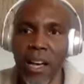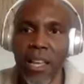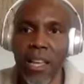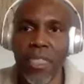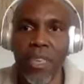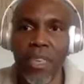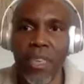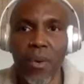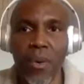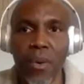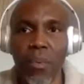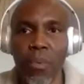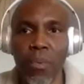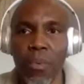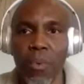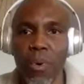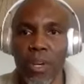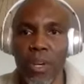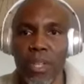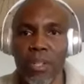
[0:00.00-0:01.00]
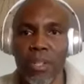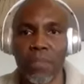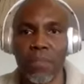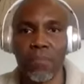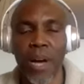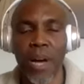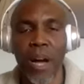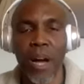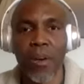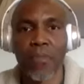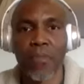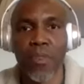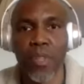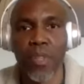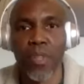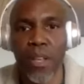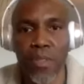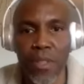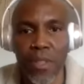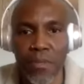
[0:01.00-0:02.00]
I think one
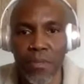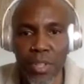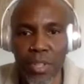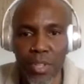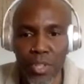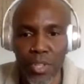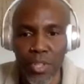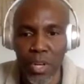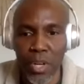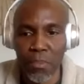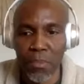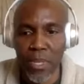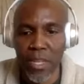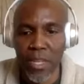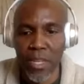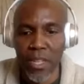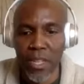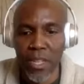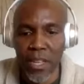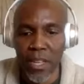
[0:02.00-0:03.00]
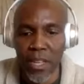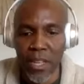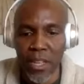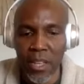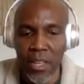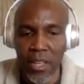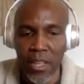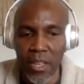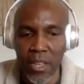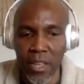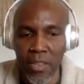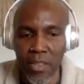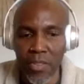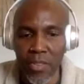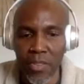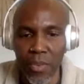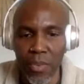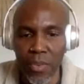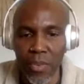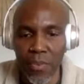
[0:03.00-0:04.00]
powerful level of discernment
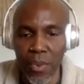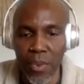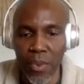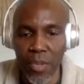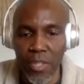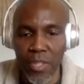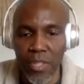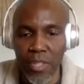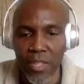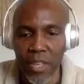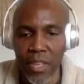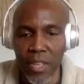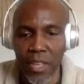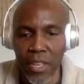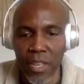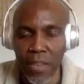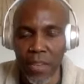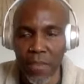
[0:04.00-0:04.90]
is to first see